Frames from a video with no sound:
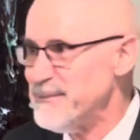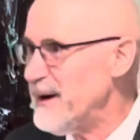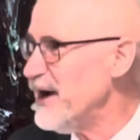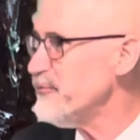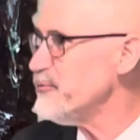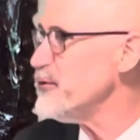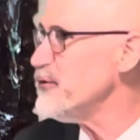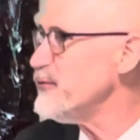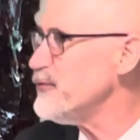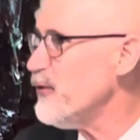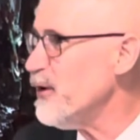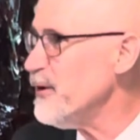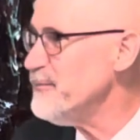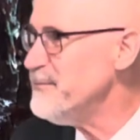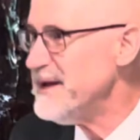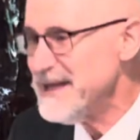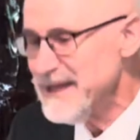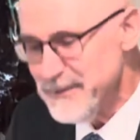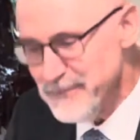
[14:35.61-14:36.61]
I've performed
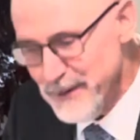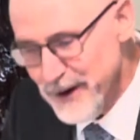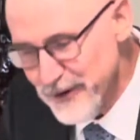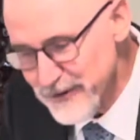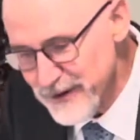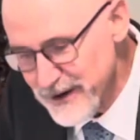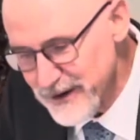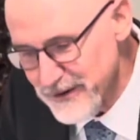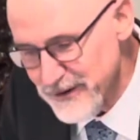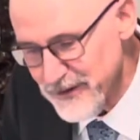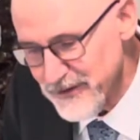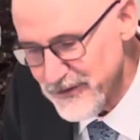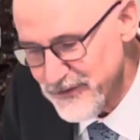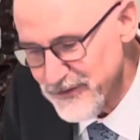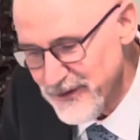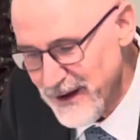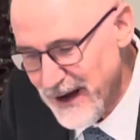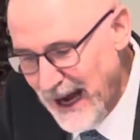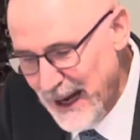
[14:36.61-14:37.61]
many
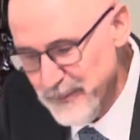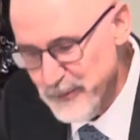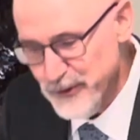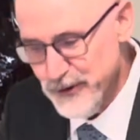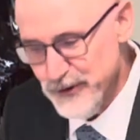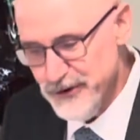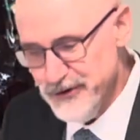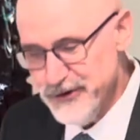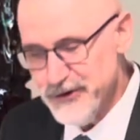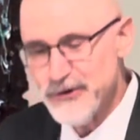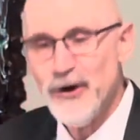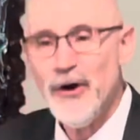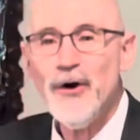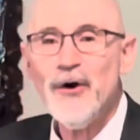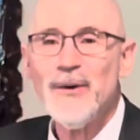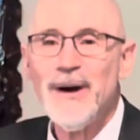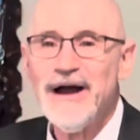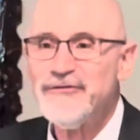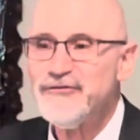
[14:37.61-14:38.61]
miracles. I'm good to
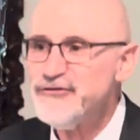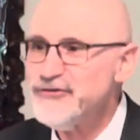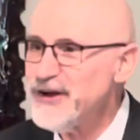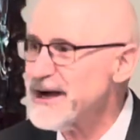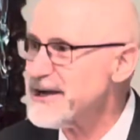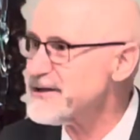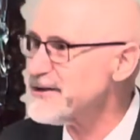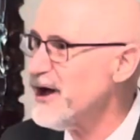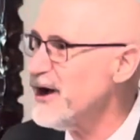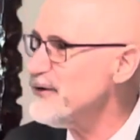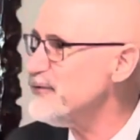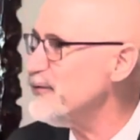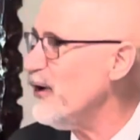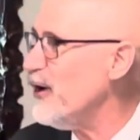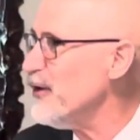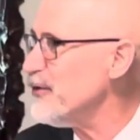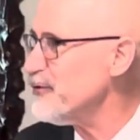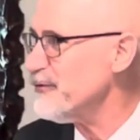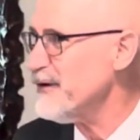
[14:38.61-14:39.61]
go. I've checked off
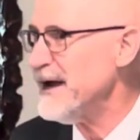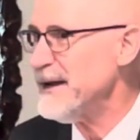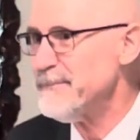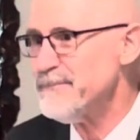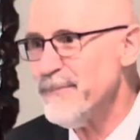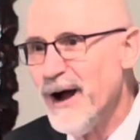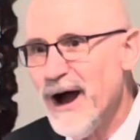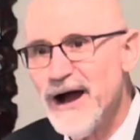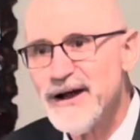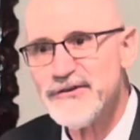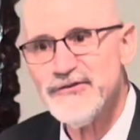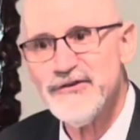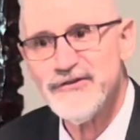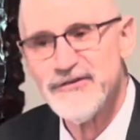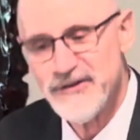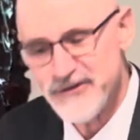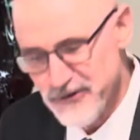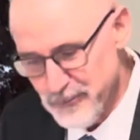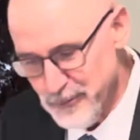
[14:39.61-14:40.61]
all the right
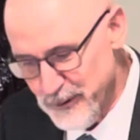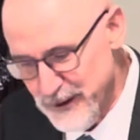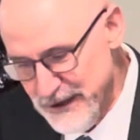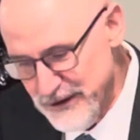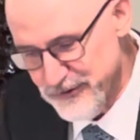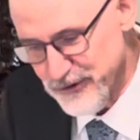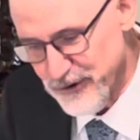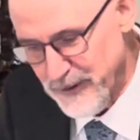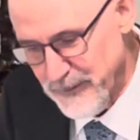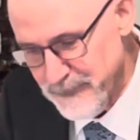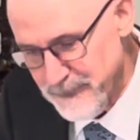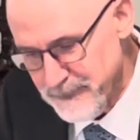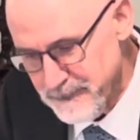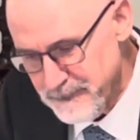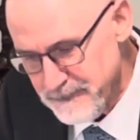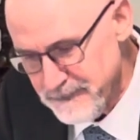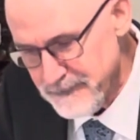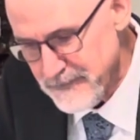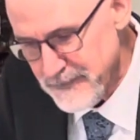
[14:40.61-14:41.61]
boxes as a preacher.
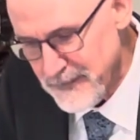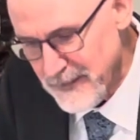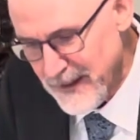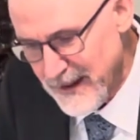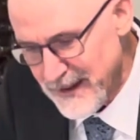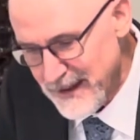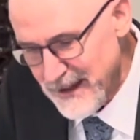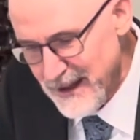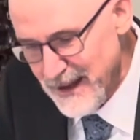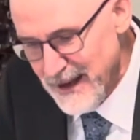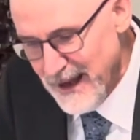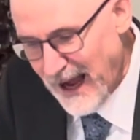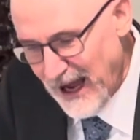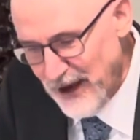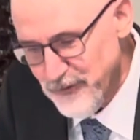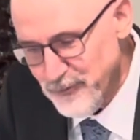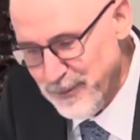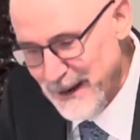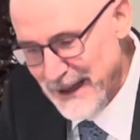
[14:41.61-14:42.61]

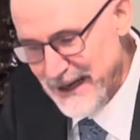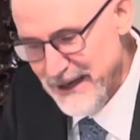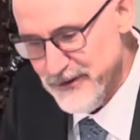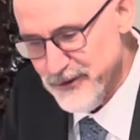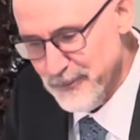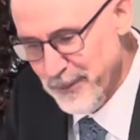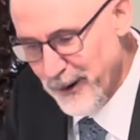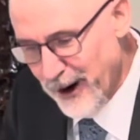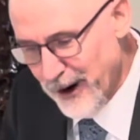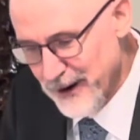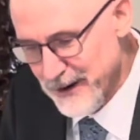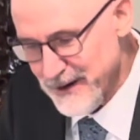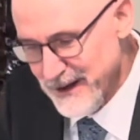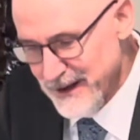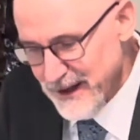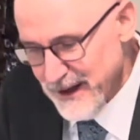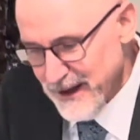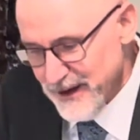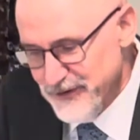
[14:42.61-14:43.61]
I've played the part.
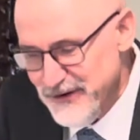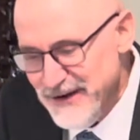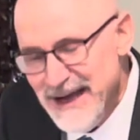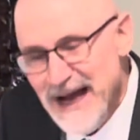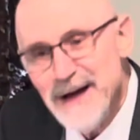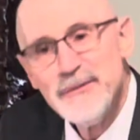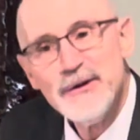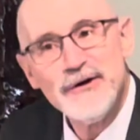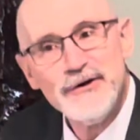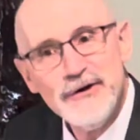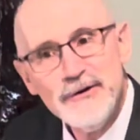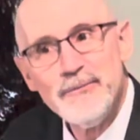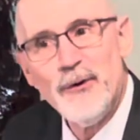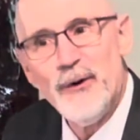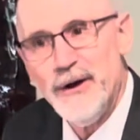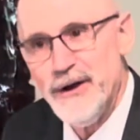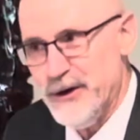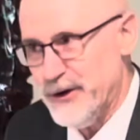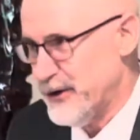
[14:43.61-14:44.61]
See, I'm a good
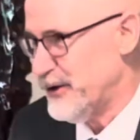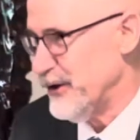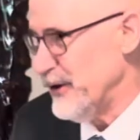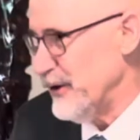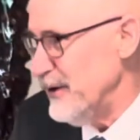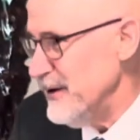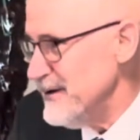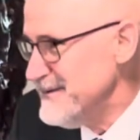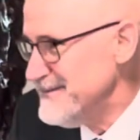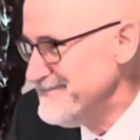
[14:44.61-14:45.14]
boy or girl.